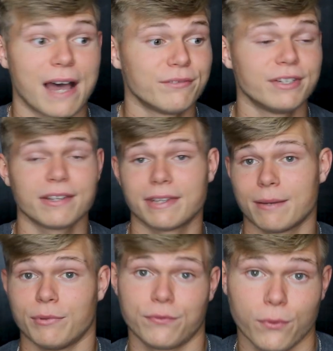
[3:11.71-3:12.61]
I've done
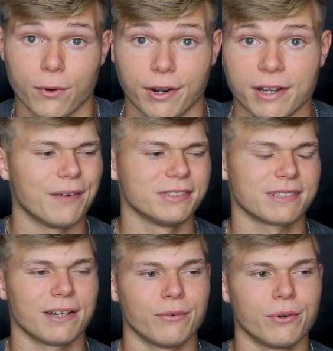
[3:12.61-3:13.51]
that before. I was
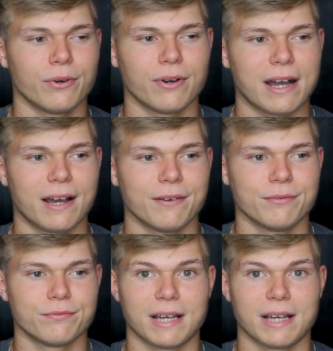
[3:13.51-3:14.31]
like, well, I've,